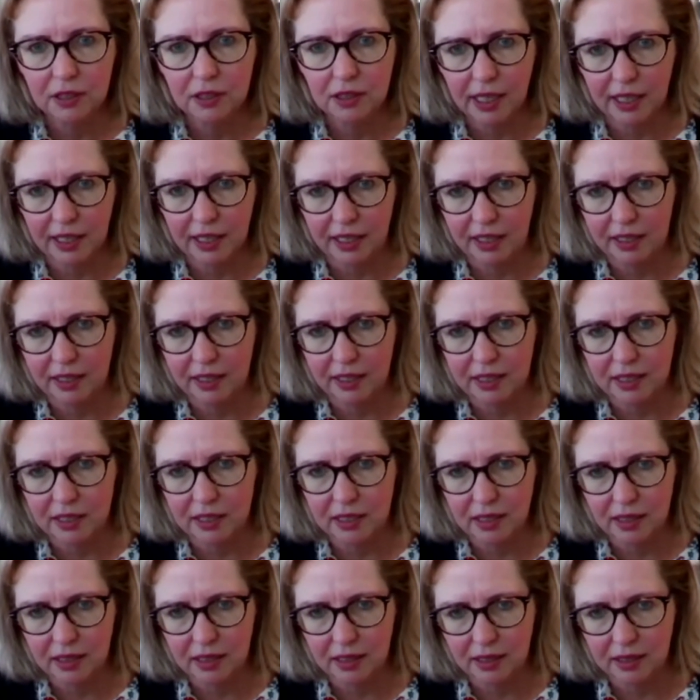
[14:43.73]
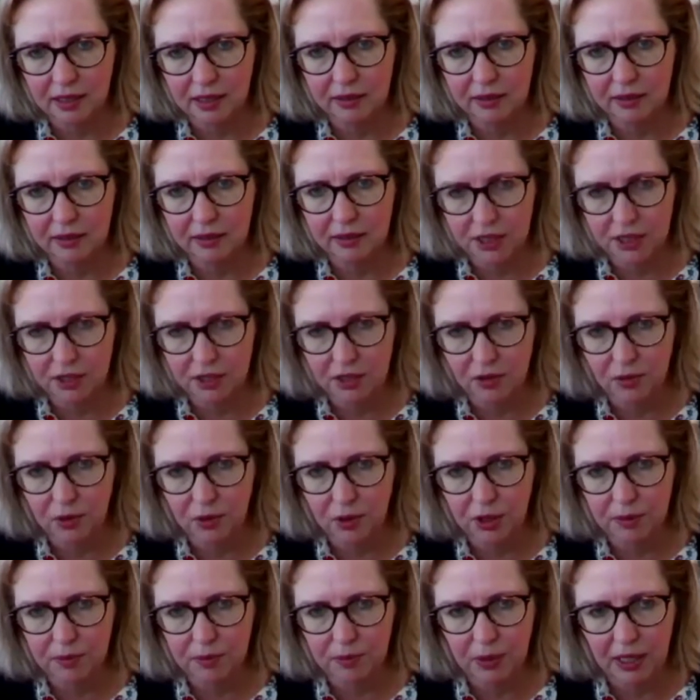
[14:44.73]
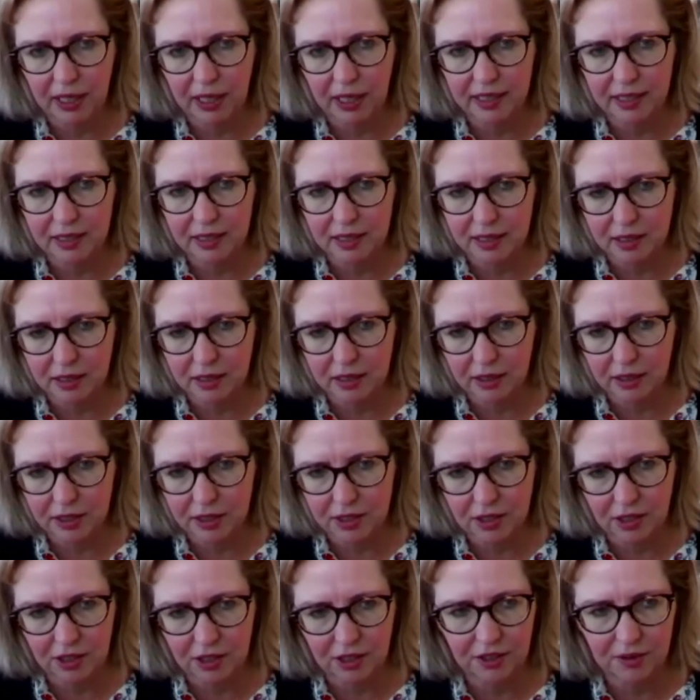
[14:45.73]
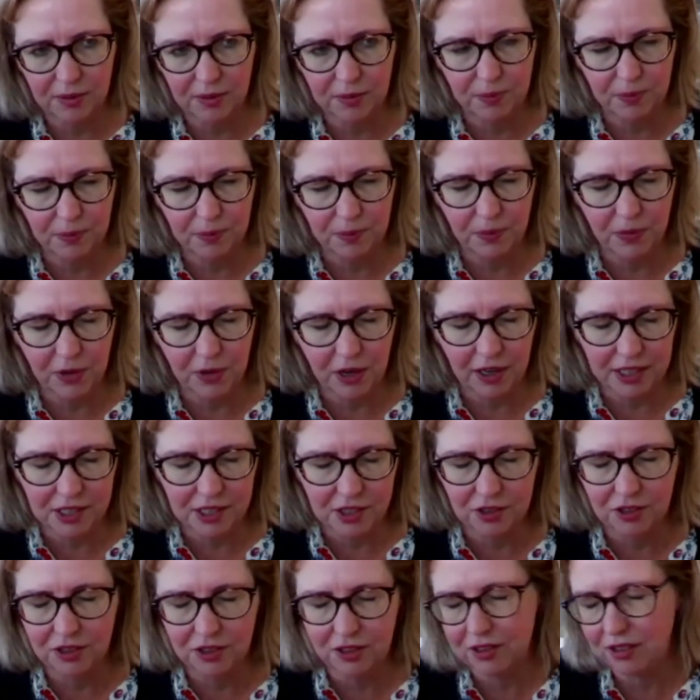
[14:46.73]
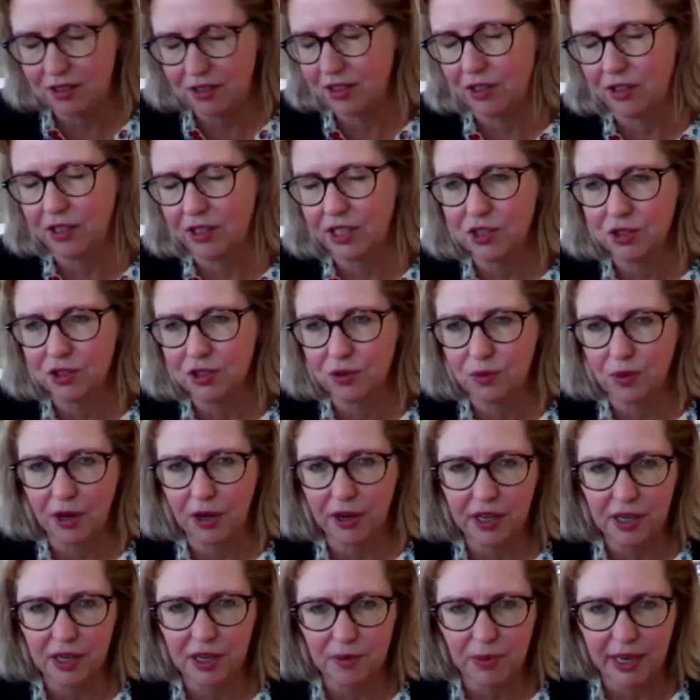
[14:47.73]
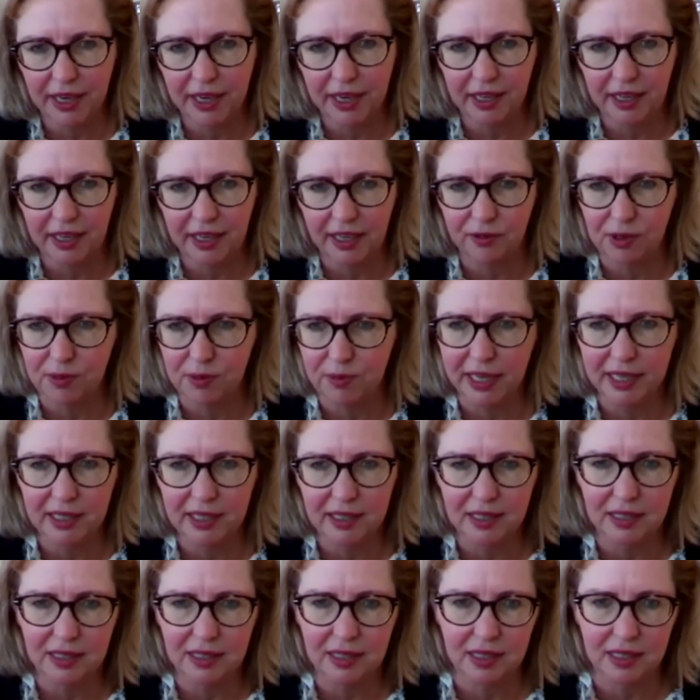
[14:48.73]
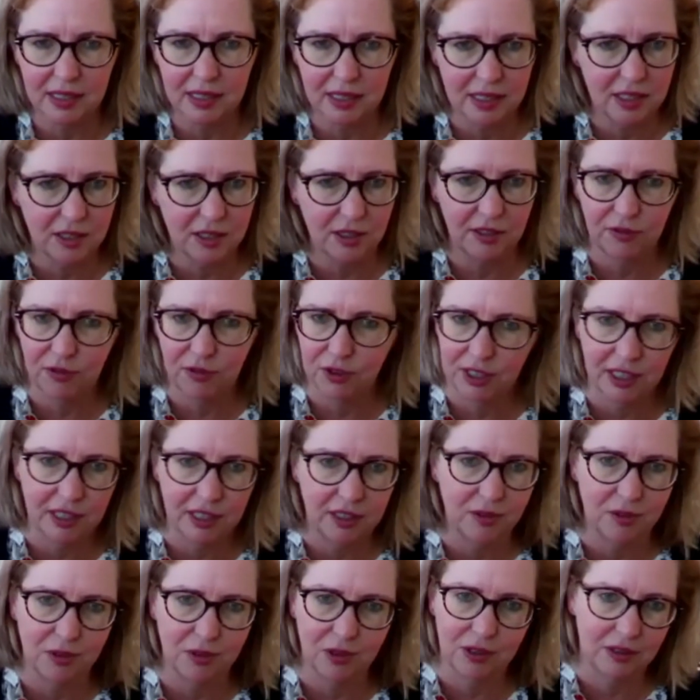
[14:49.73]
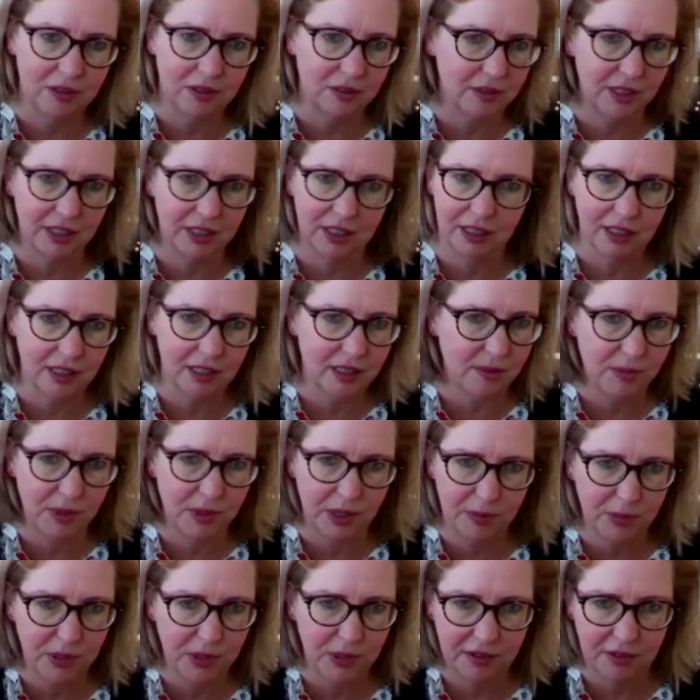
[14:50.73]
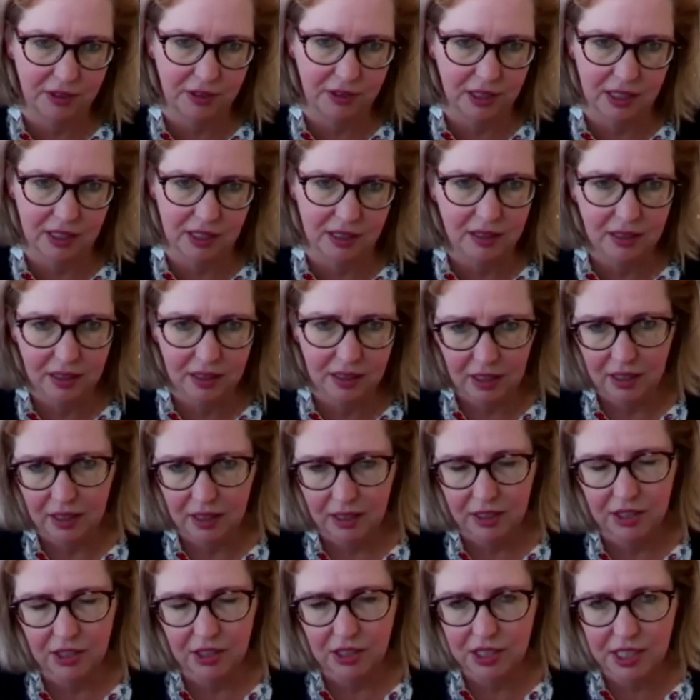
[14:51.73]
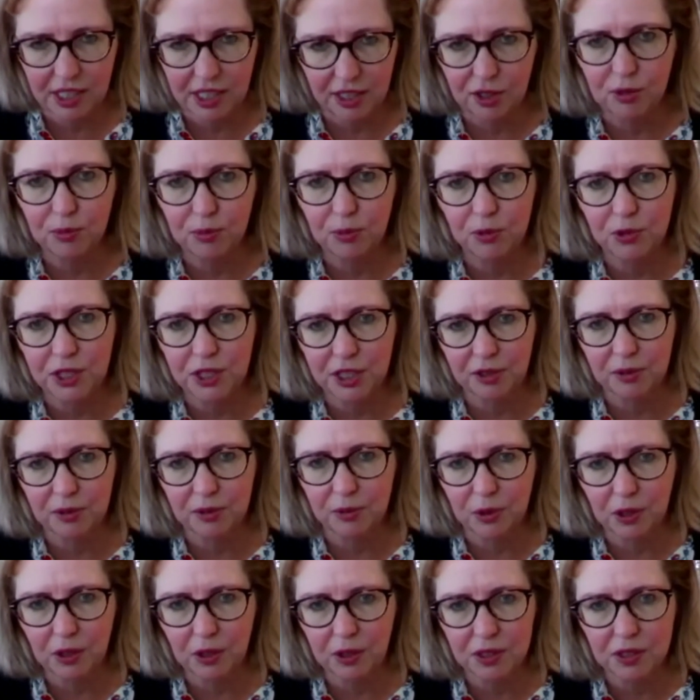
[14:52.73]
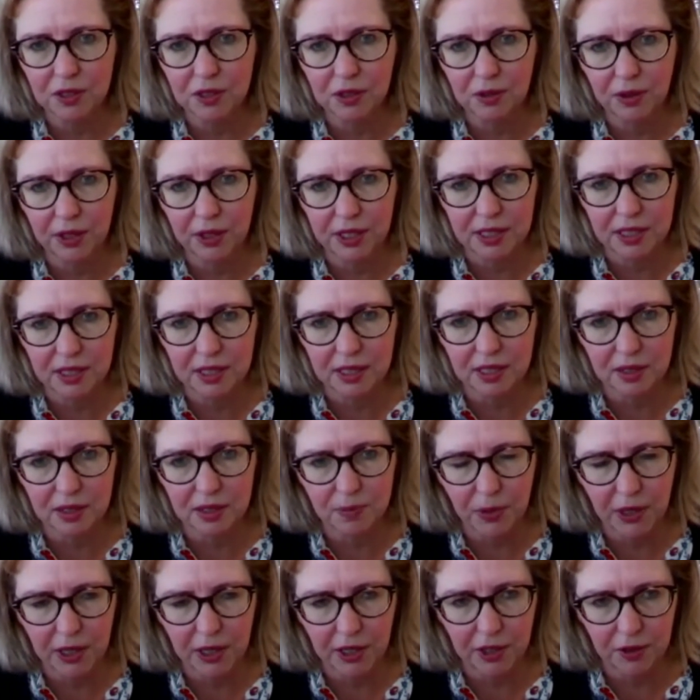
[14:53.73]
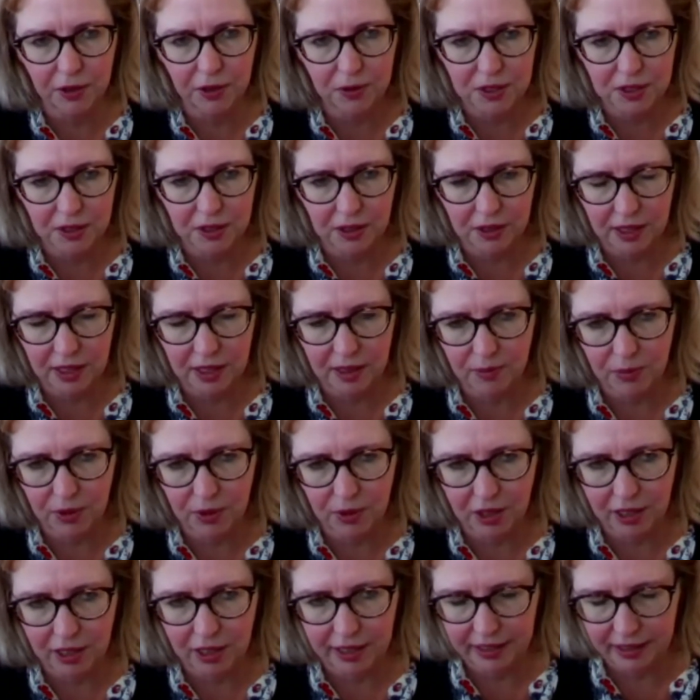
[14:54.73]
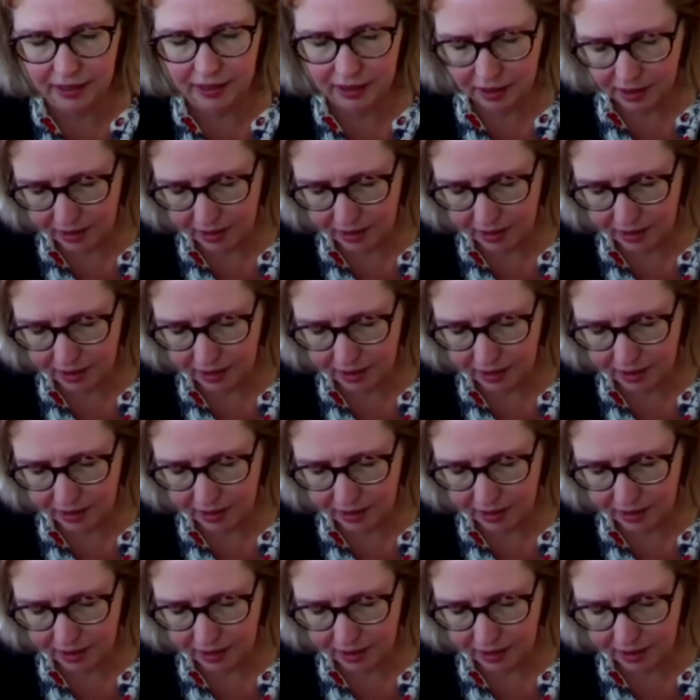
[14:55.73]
into the workplace. So I do worry about how we make decisions, and if we get it wrong, then there can be really terrible consequences. But I also think by